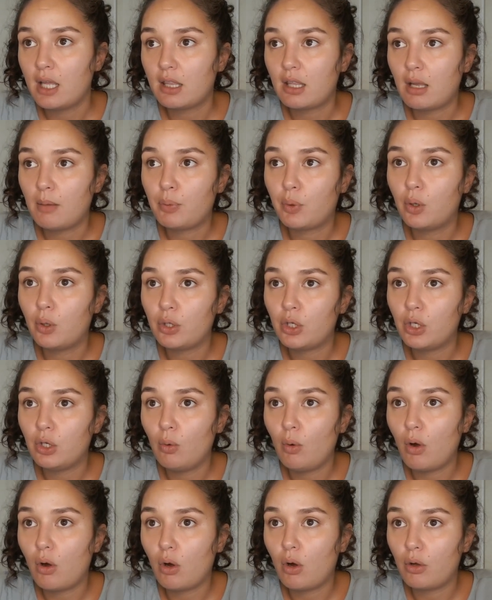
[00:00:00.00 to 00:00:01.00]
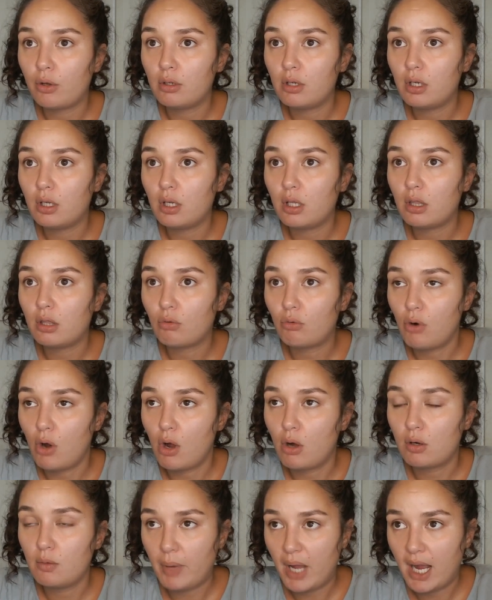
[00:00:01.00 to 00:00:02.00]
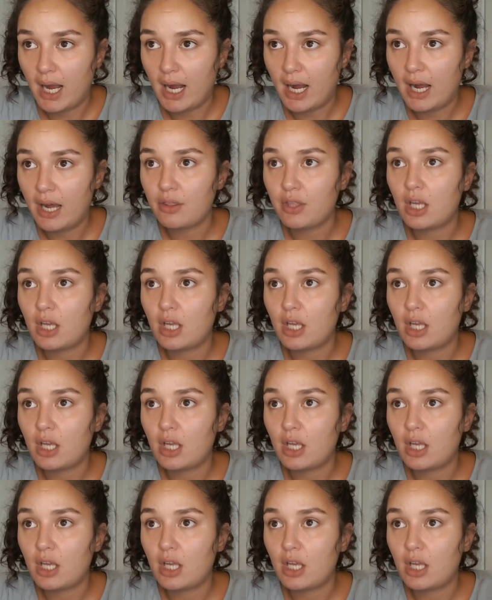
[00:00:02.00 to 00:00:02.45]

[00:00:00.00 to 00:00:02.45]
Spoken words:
that put you on the wrong path,